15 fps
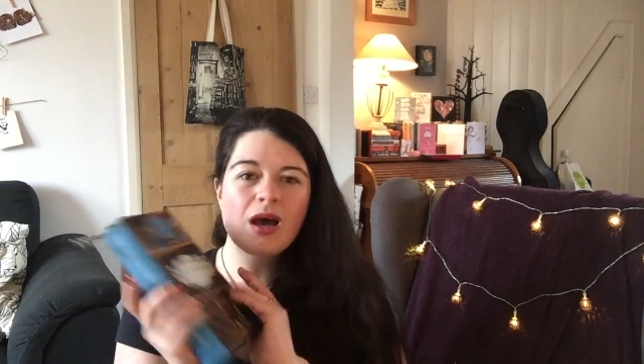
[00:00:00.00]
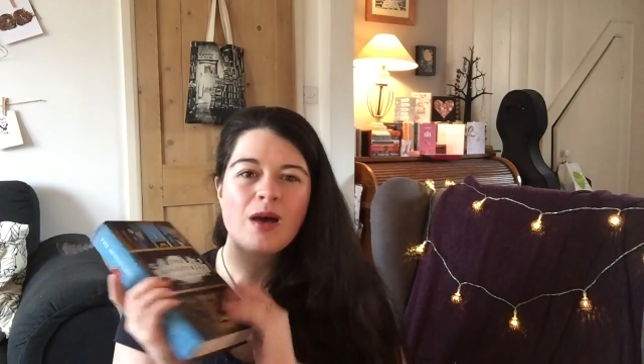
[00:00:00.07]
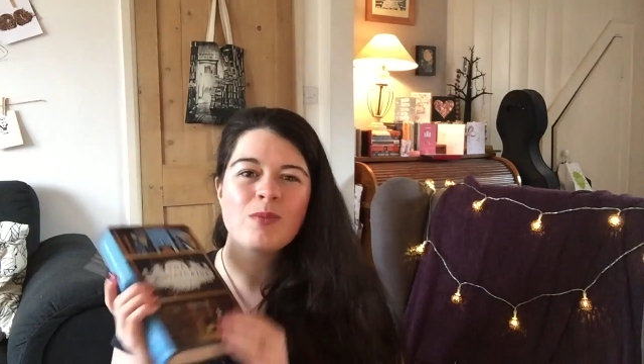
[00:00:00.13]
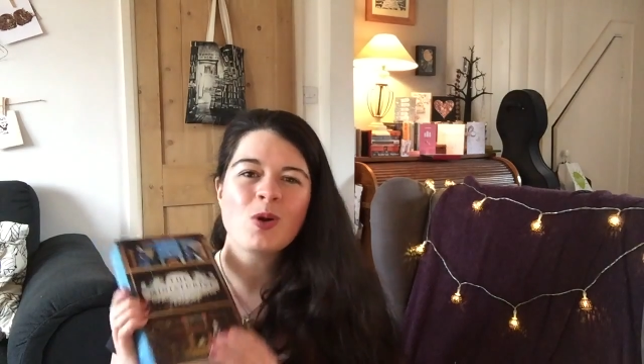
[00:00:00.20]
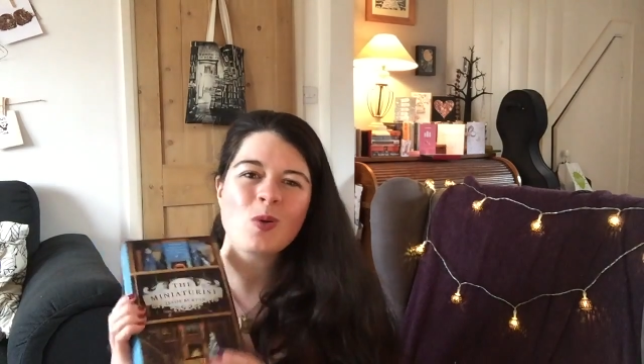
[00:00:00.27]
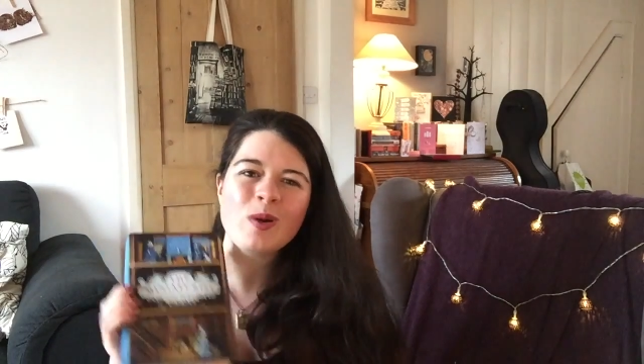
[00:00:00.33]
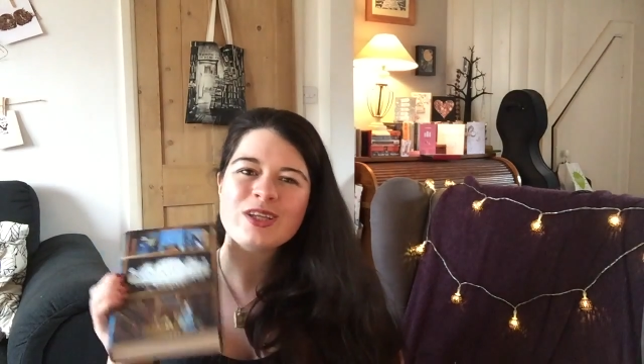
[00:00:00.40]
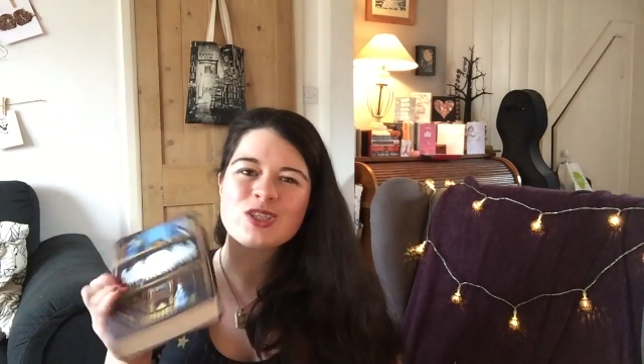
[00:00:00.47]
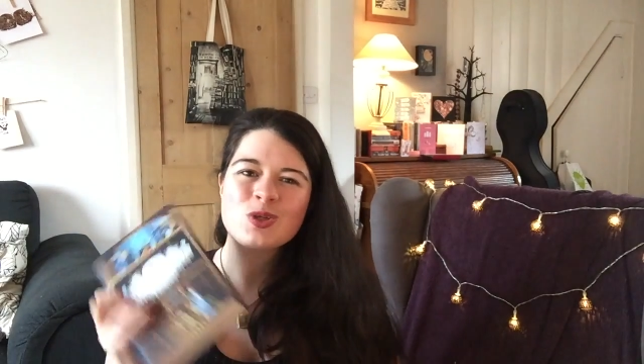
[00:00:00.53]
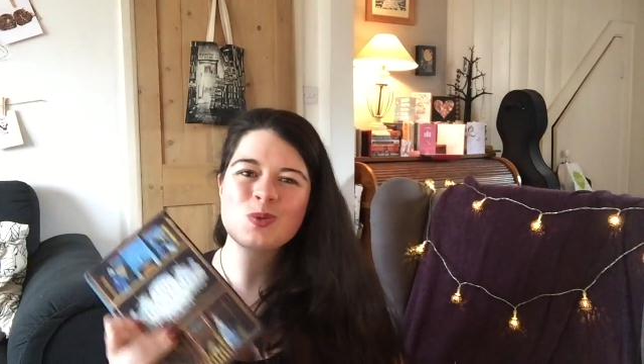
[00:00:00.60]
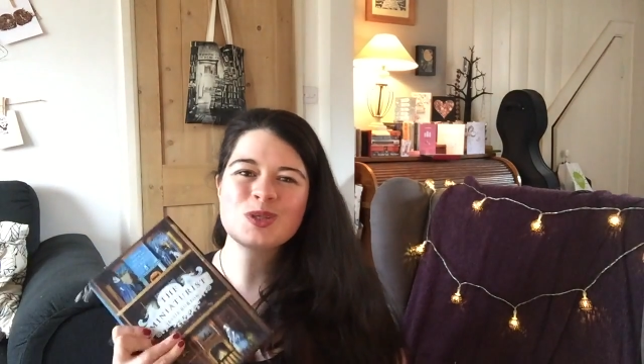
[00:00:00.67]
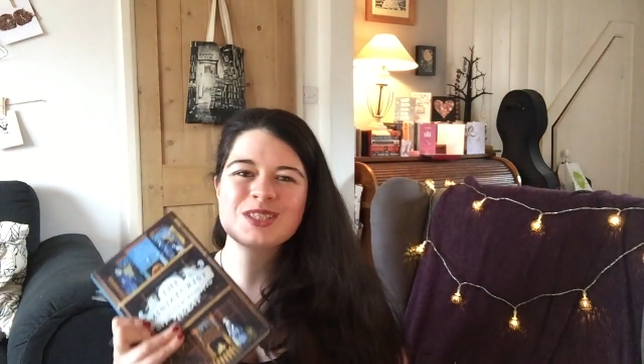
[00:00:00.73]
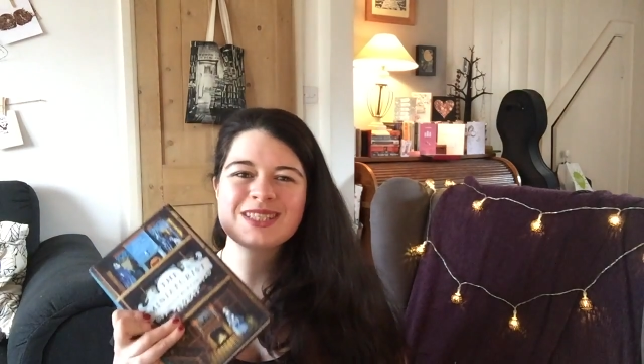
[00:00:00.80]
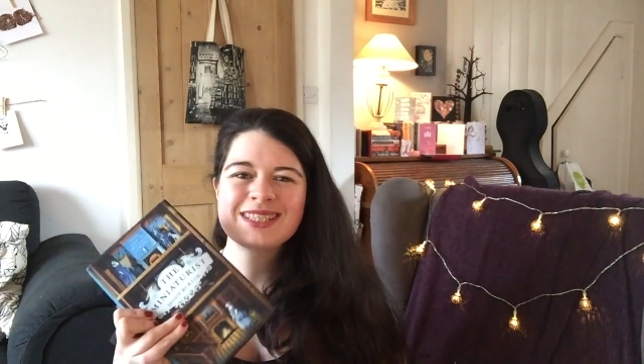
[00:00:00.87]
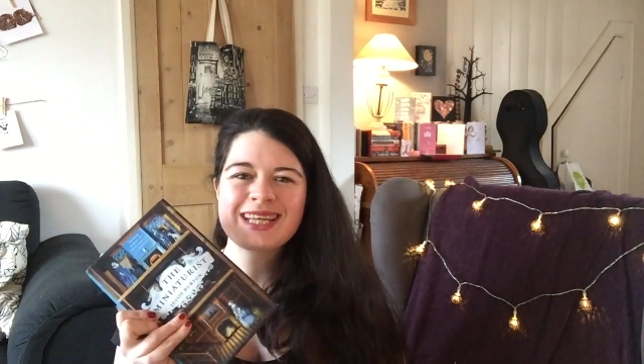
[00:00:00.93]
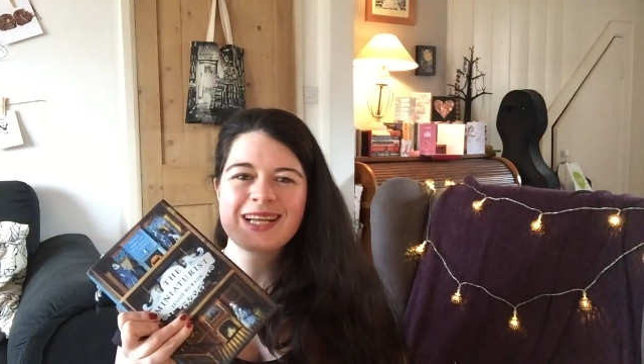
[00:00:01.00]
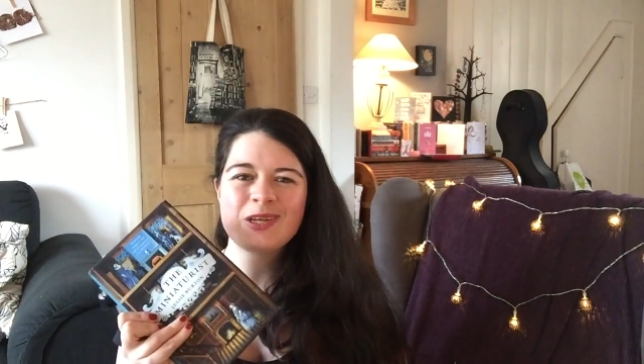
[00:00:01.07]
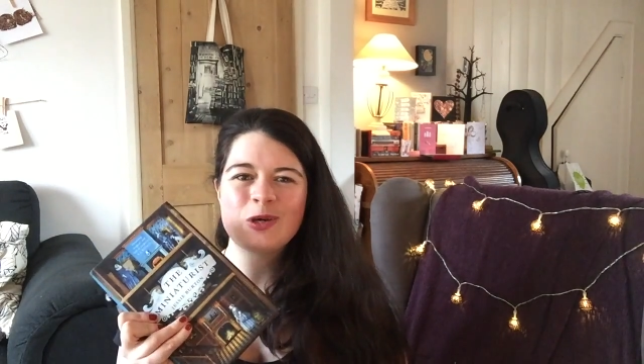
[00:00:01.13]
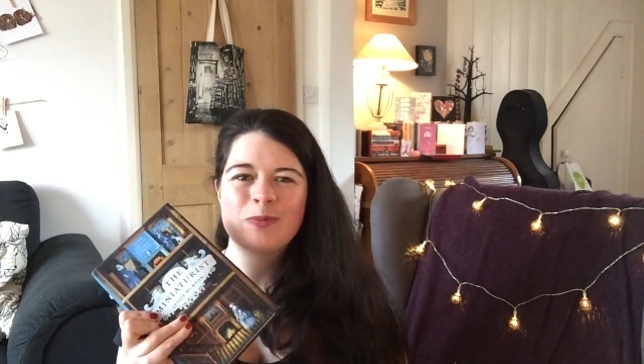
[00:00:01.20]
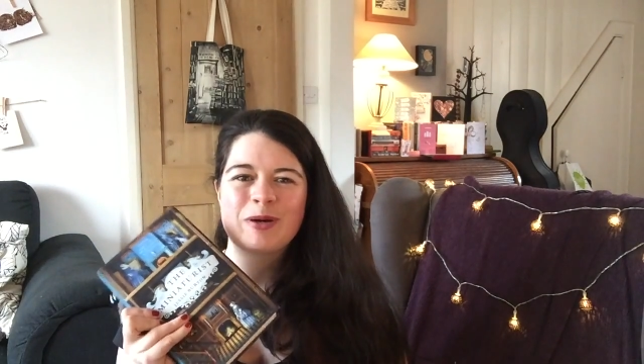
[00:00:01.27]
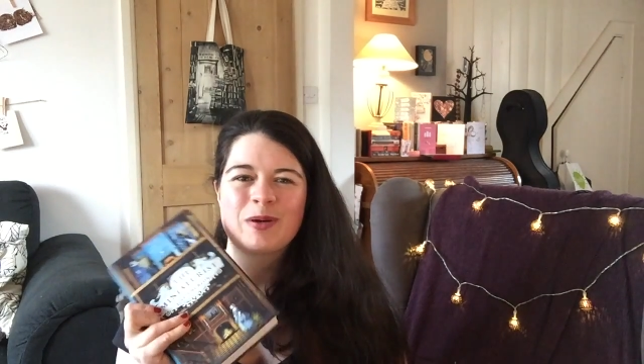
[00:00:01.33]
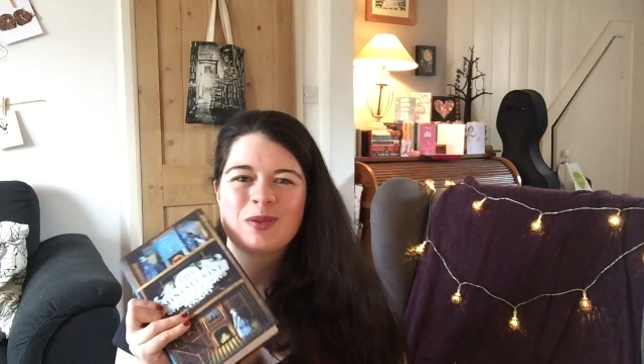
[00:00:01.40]
I'm not quite sure what to tell
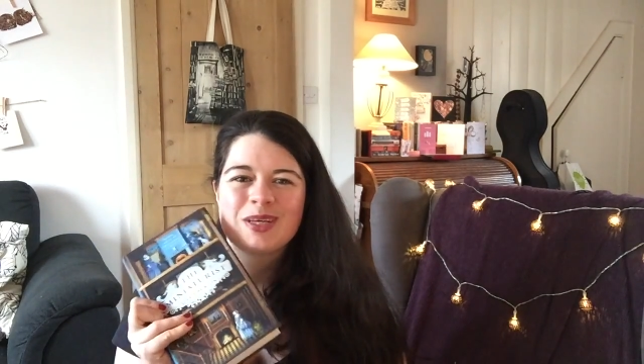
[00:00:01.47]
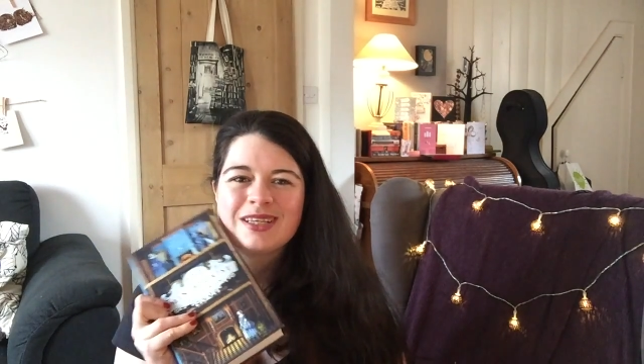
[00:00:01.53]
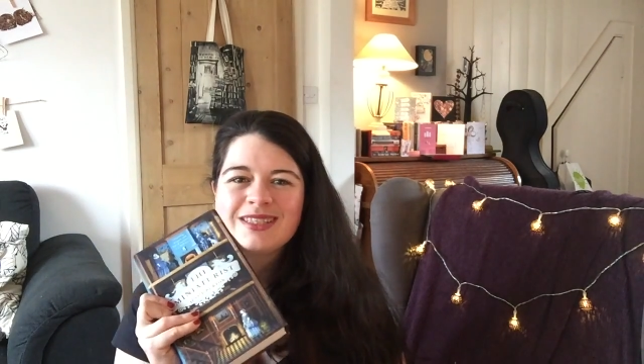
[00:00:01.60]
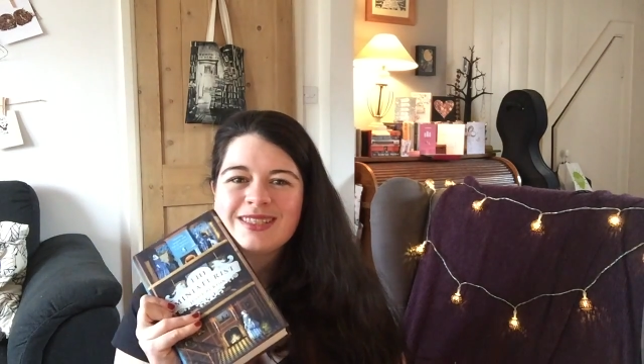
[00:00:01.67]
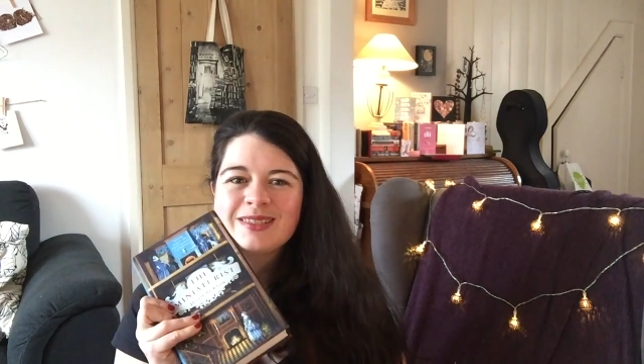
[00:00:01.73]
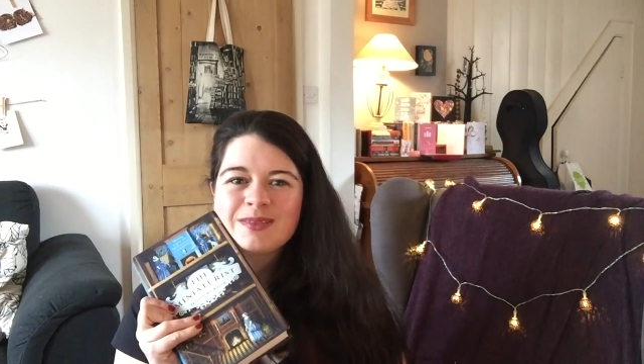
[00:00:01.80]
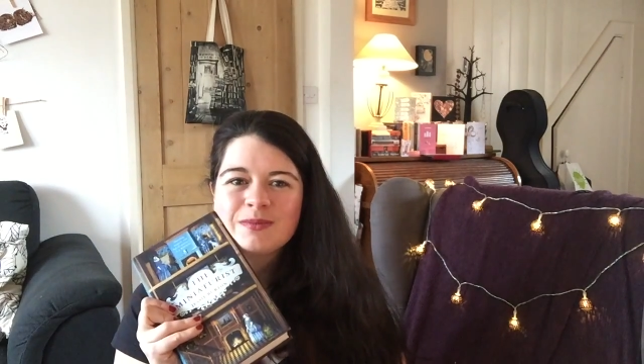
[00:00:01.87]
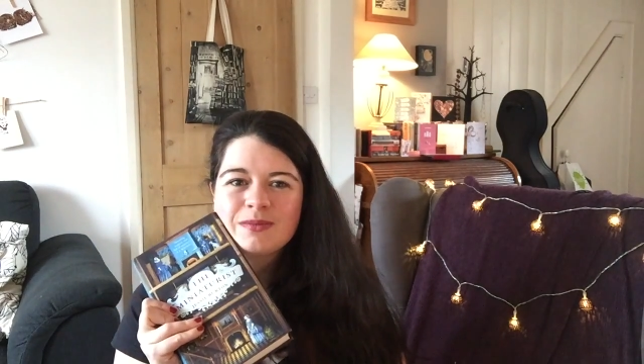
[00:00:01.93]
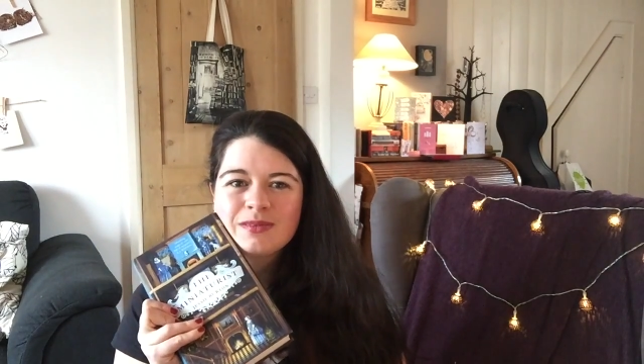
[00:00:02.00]
you about this.